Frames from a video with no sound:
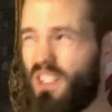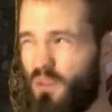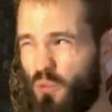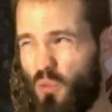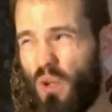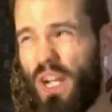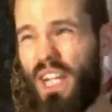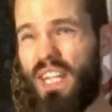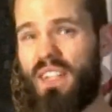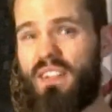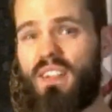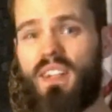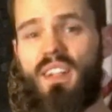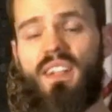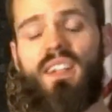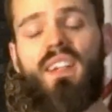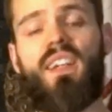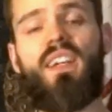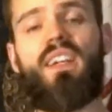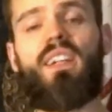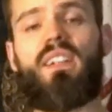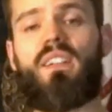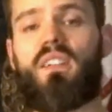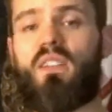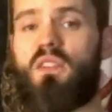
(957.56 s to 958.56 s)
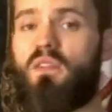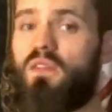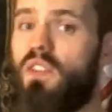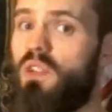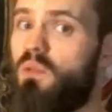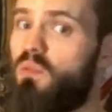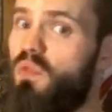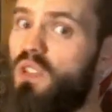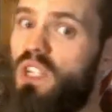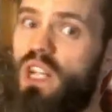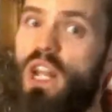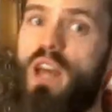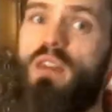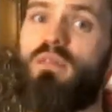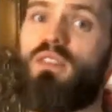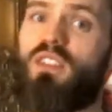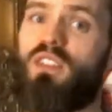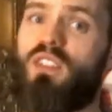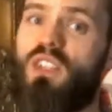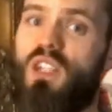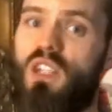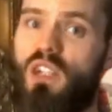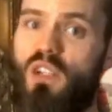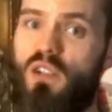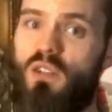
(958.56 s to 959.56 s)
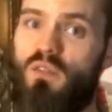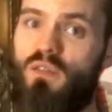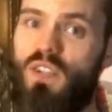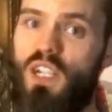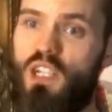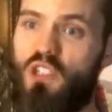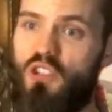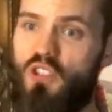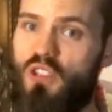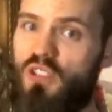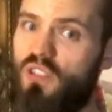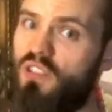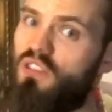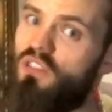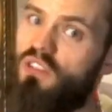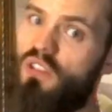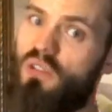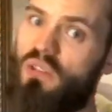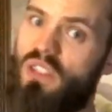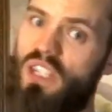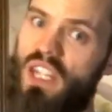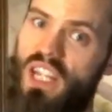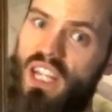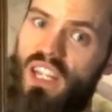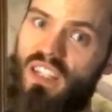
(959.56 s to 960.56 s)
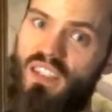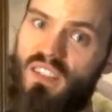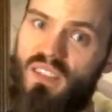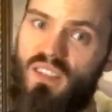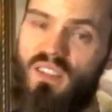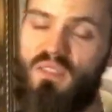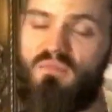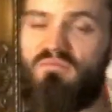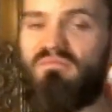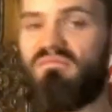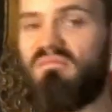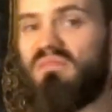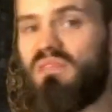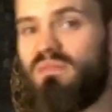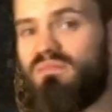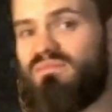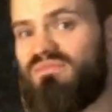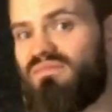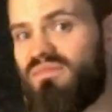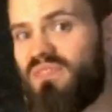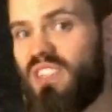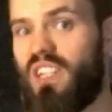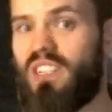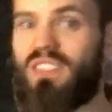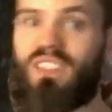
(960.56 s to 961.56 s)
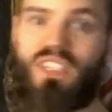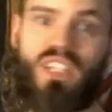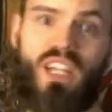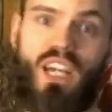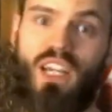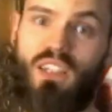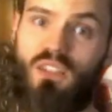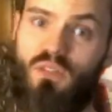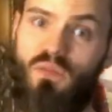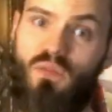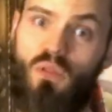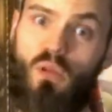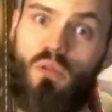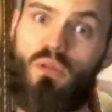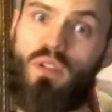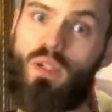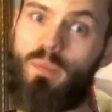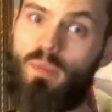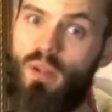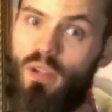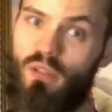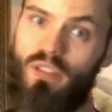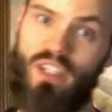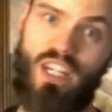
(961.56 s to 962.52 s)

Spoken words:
the weight, this thing will never see a convention. So yeah, it's not that I had to worry about